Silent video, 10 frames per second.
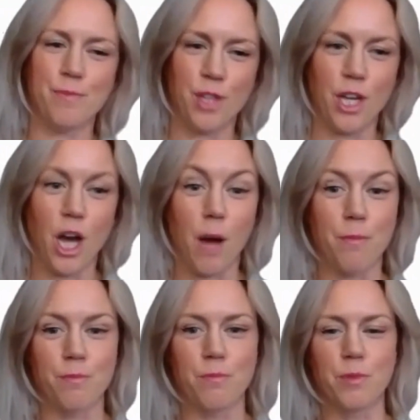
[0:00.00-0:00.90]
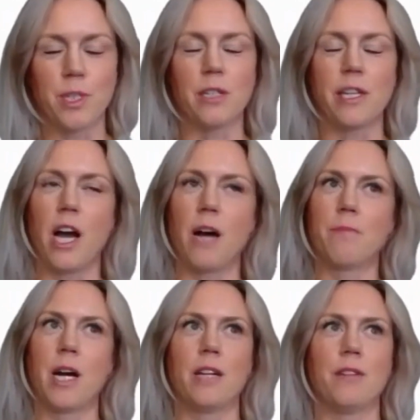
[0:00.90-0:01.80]
yum, real yum
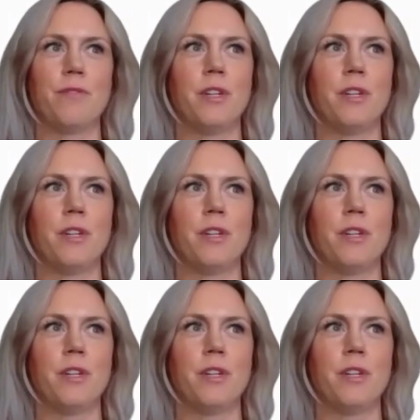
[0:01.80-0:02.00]
kind of